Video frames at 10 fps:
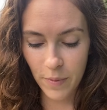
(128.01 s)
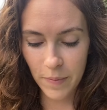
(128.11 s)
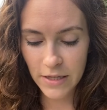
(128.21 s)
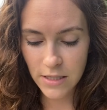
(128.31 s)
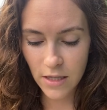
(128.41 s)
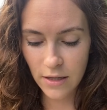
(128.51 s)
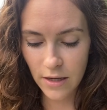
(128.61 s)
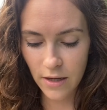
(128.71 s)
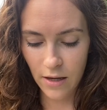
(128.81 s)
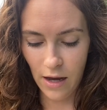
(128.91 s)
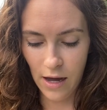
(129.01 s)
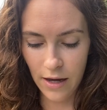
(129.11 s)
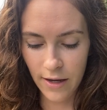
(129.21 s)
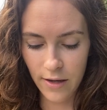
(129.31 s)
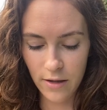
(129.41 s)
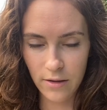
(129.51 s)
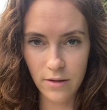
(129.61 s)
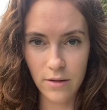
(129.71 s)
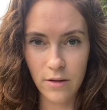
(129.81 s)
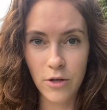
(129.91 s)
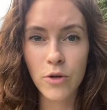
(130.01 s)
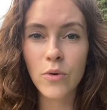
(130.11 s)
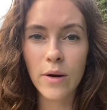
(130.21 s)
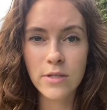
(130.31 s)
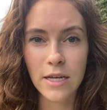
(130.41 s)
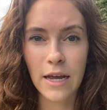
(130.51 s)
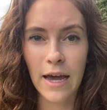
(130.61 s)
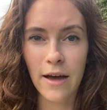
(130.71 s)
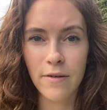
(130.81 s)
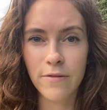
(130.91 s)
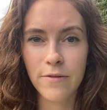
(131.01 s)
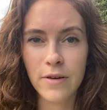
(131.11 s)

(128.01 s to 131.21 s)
But basically, I knew I was gonna have